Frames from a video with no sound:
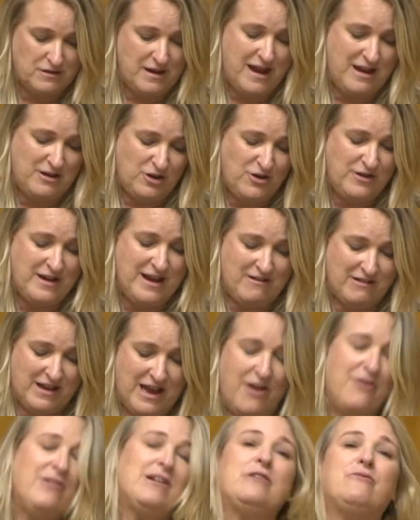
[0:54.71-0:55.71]
and who now
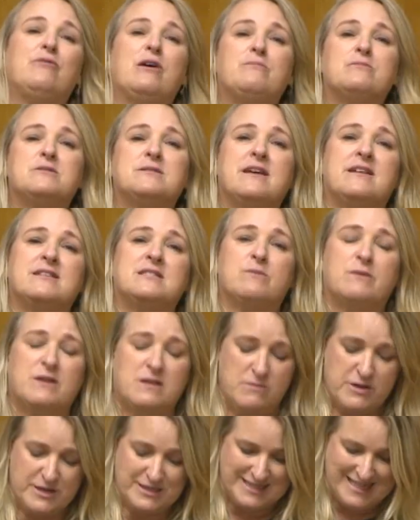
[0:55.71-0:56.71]
currently represents one of
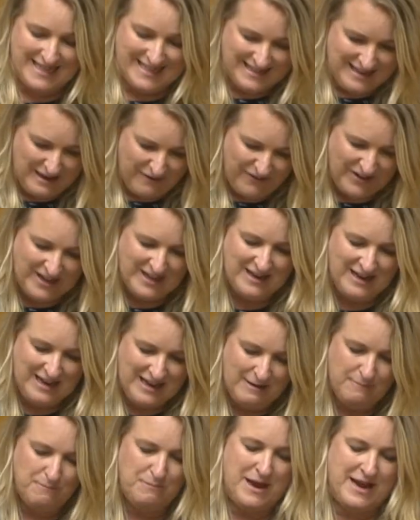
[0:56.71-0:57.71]
the most significantly
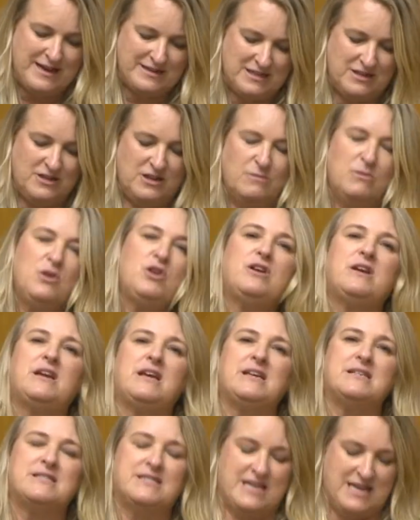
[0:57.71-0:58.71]
impacted
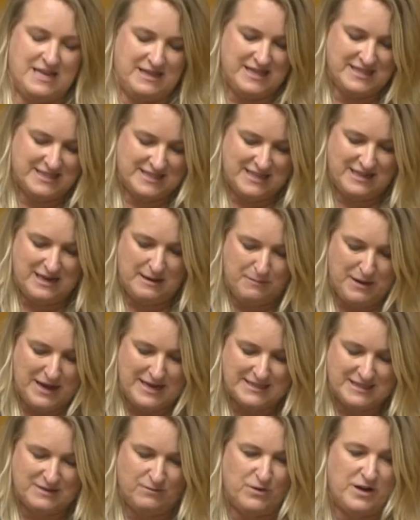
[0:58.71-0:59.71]
communities in the Sydney
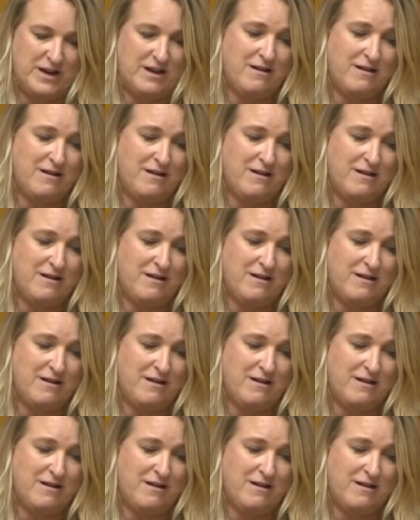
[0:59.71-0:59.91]
Basin when it